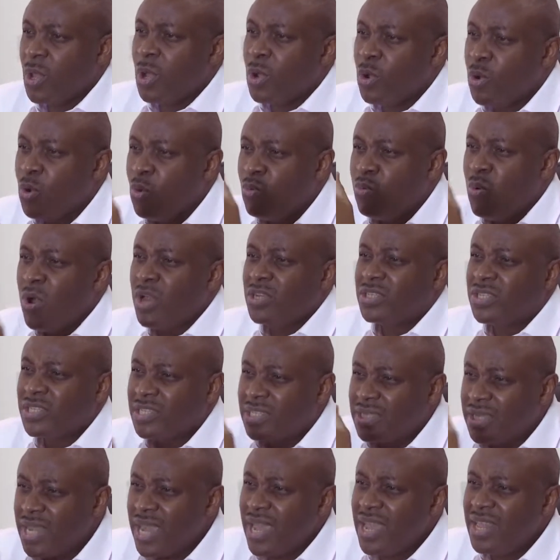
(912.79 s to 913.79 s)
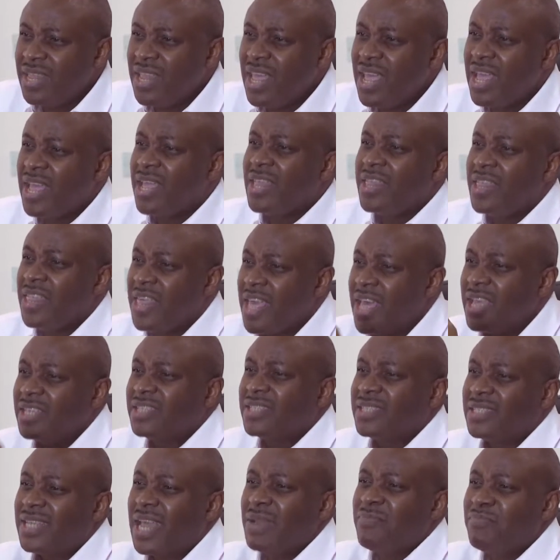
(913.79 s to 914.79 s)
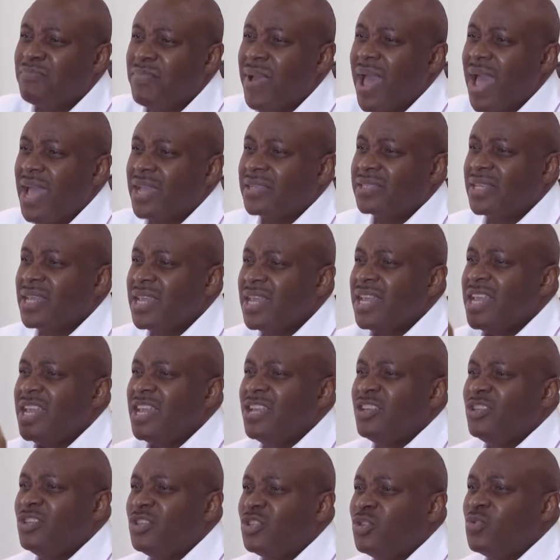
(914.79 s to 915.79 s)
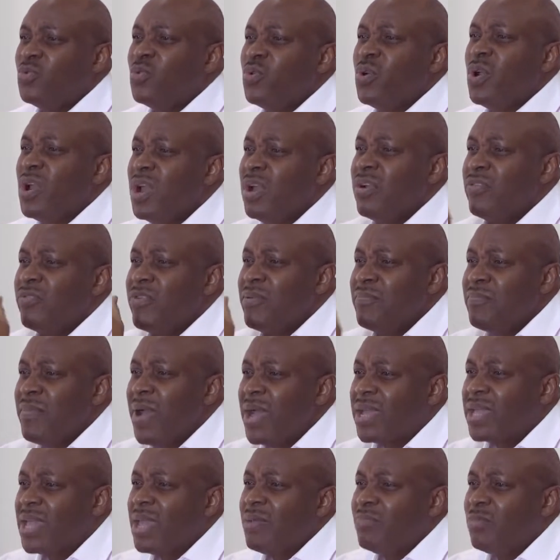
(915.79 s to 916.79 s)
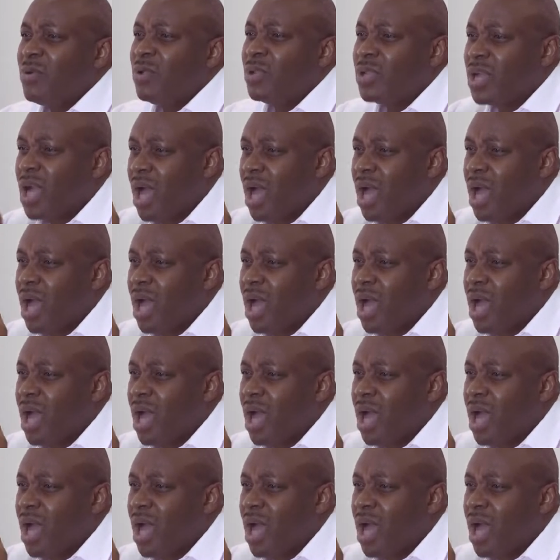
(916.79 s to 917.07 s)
who want to turn their setbacks into remarkable